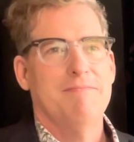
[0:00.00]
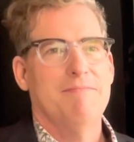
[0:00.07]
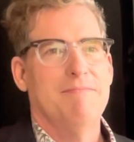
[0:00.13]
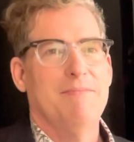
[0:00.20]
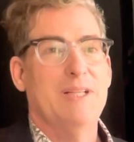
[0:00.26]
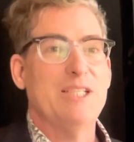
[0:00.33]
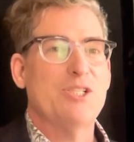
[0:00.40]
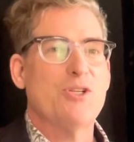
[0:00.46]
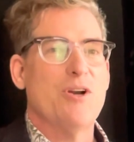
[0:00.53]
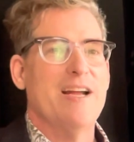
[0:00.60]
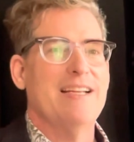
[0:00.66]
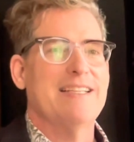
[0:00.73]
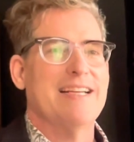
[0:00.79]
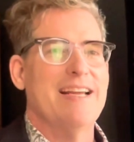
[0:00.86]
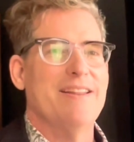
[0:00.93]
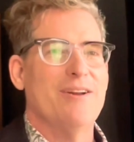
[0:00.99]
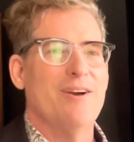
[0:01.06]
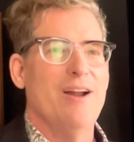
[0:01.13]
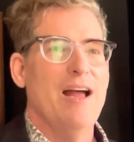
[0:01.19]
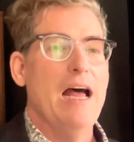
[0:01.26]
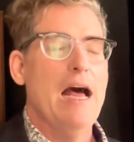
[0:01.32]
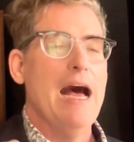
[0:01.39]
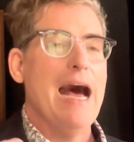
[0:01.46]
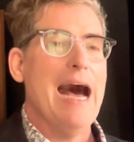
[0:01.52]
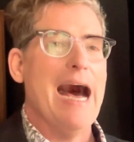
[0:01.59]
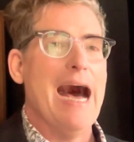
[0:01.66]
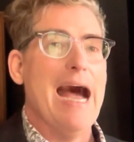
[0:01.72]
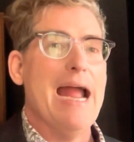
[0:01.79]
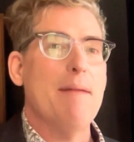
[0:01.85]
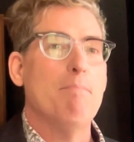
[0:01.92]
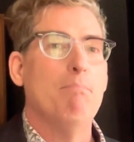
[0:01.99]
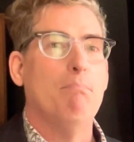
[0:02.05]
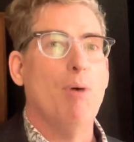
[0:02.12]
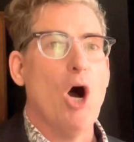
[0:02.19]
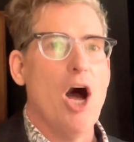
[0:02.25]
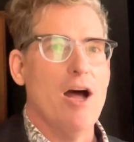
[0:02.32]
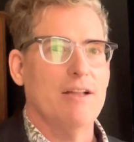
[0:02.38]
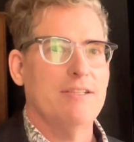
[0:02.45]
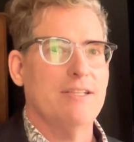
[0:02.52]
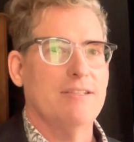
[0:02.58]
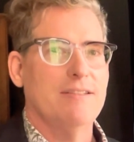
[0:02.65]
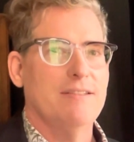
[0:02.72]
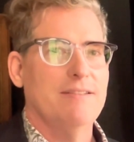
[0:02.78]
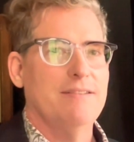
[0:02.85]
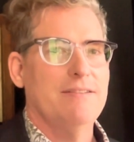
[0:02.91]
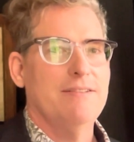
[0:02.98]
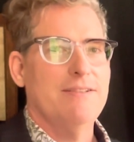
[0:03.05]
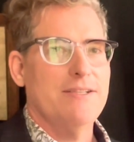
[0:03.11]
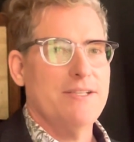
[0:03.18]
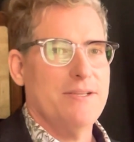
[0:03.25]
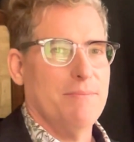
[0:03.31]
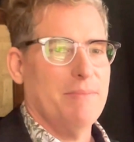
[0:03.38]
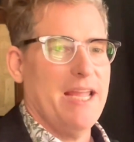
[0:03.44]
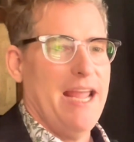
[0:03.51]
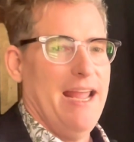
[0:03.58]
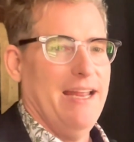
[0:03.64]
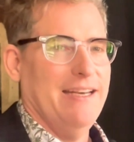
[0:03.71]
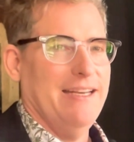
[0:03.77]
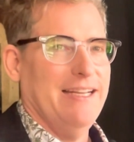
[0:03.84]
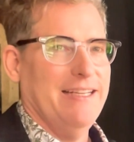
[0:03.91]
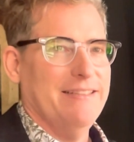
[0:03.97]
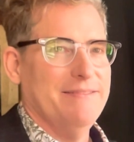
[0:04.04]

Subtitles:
Let's try it together. I bought some candy.